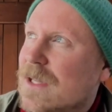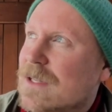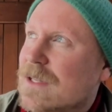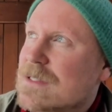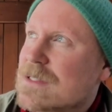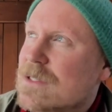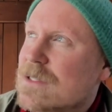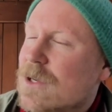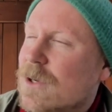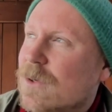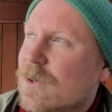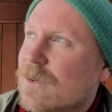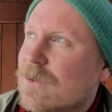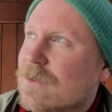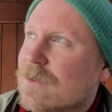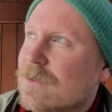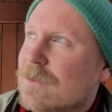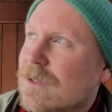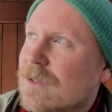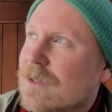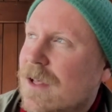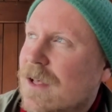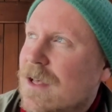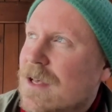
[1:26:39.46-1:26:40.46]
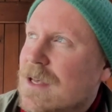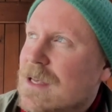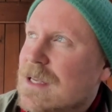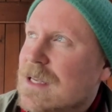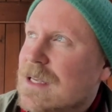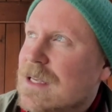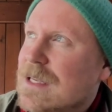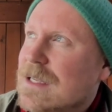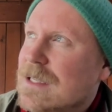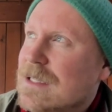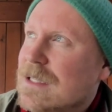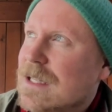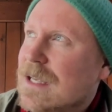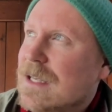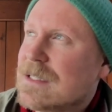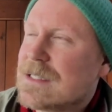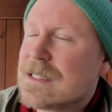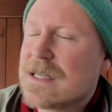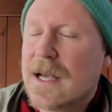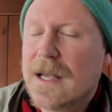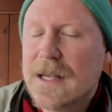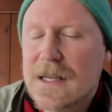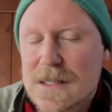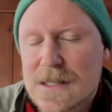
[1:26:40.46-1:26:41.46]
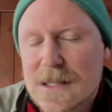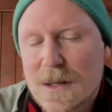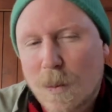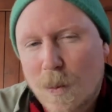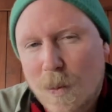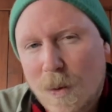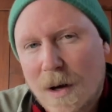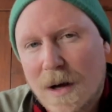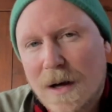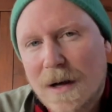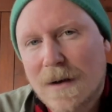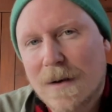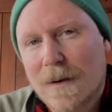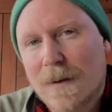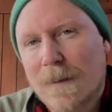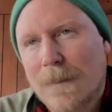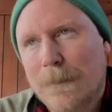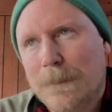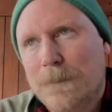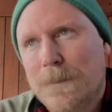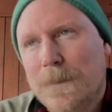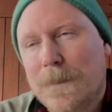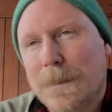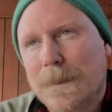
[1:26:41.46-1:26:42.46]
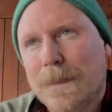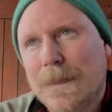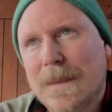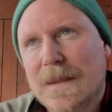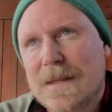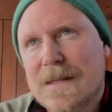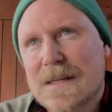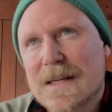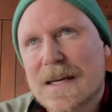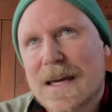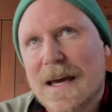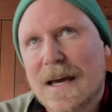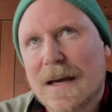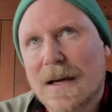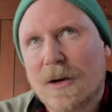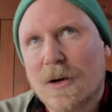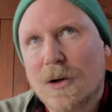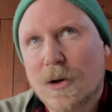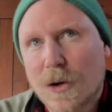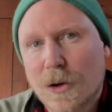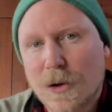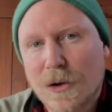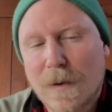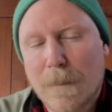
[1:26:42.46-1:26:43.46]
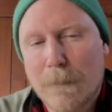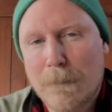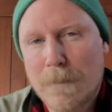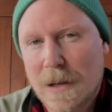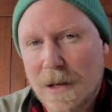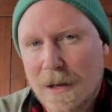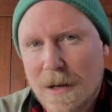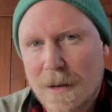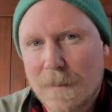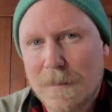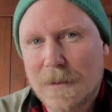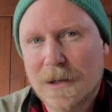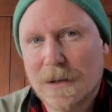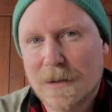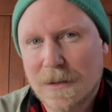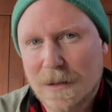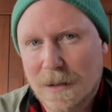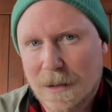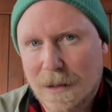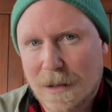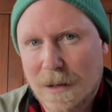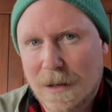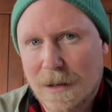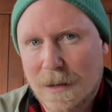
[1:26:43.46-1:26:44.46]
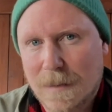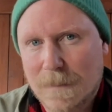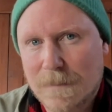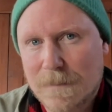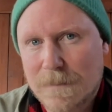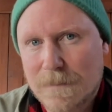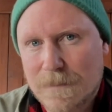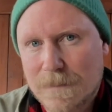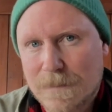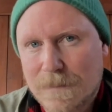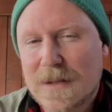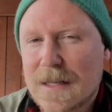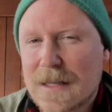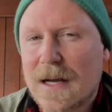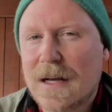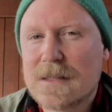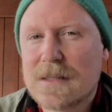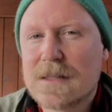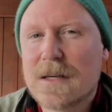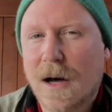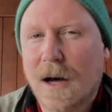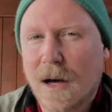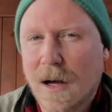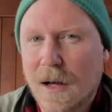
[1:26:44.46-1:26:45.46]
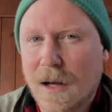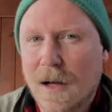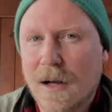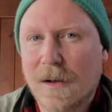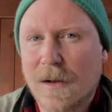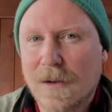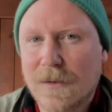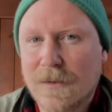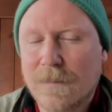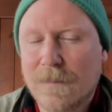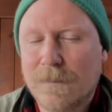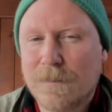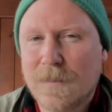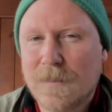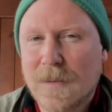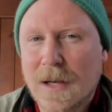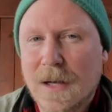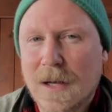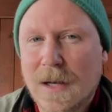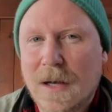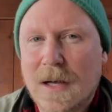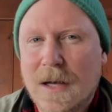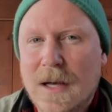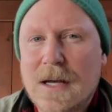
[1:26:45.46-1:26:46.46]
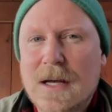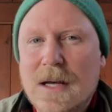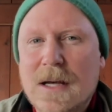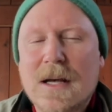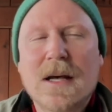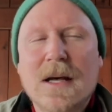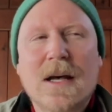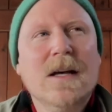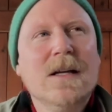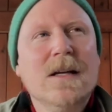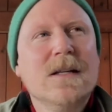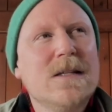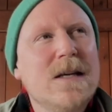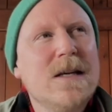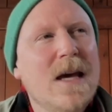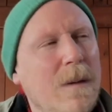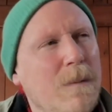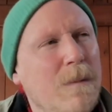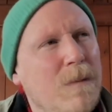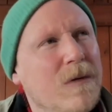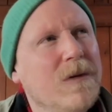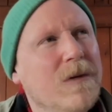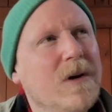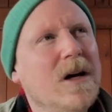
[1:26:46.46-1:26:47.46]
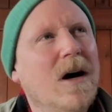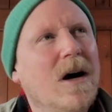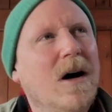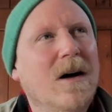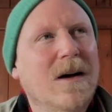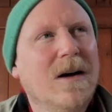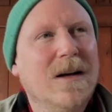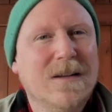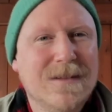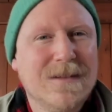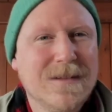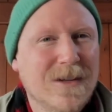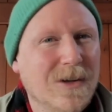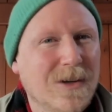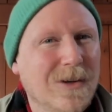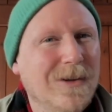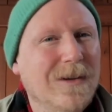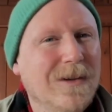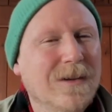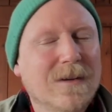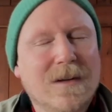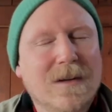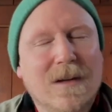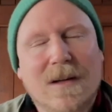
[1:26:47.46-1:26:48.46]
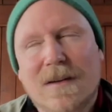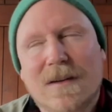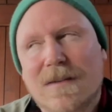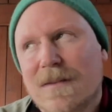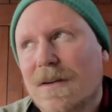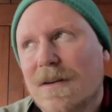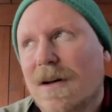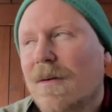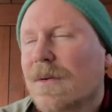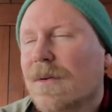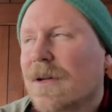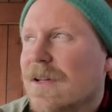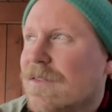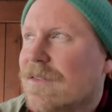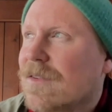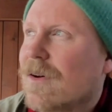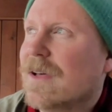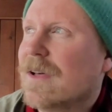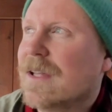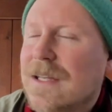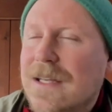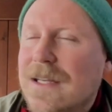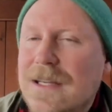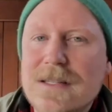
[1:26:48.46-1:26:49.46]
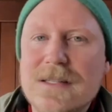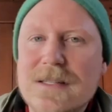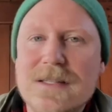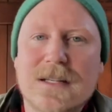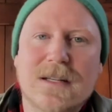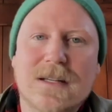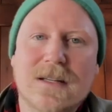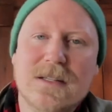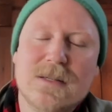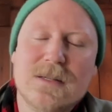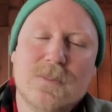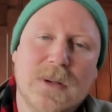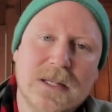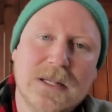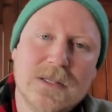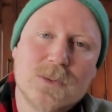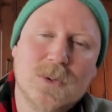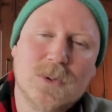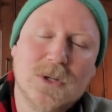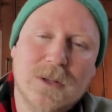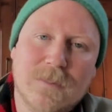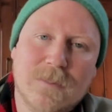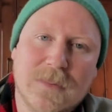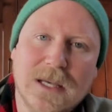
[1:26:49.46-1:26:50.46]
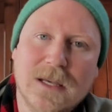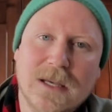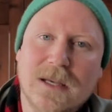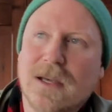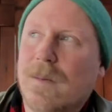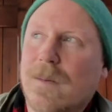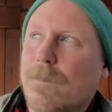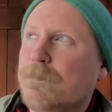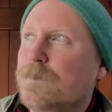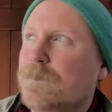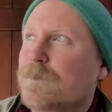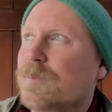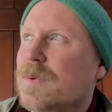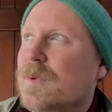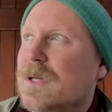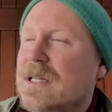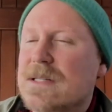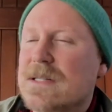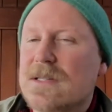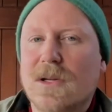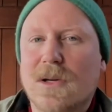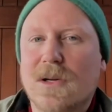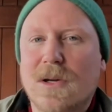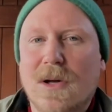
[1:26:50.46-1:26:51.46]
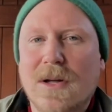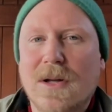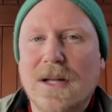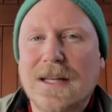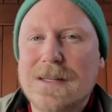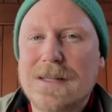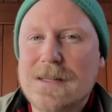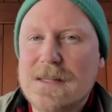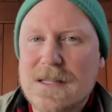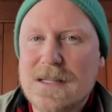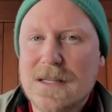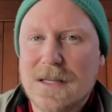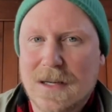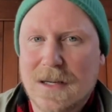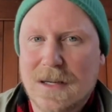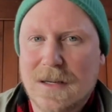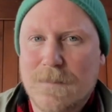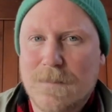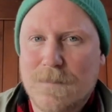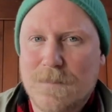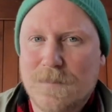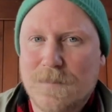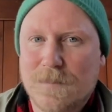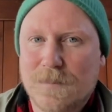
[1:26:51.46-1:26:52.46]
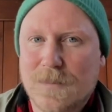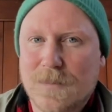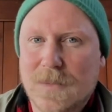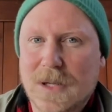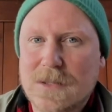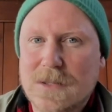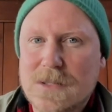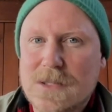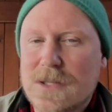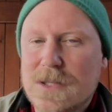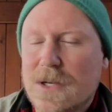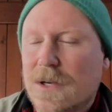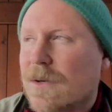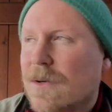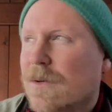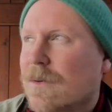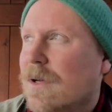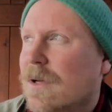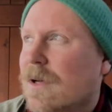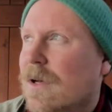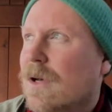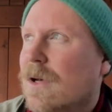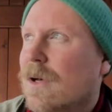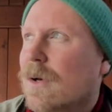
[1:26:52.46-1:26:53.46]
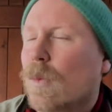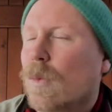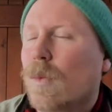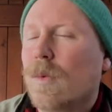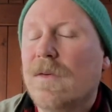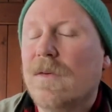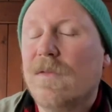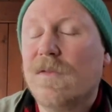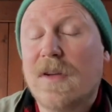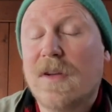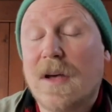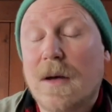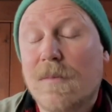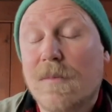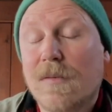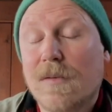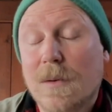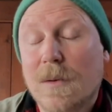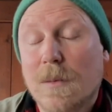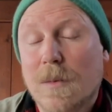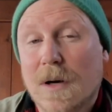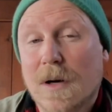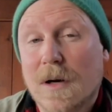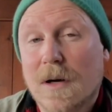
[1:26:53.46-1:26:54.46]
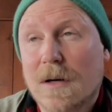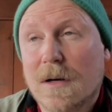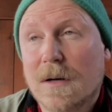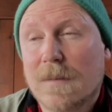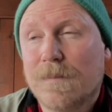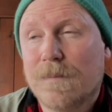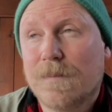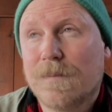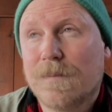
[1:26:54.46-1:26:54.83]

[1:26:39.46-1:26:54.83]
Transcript: so it, it takes a while to get good at permanent art. That's hard. Temporary art is, it's not, it's not easy, and it depends what you're making, but it's a lot easier. So with temporary work,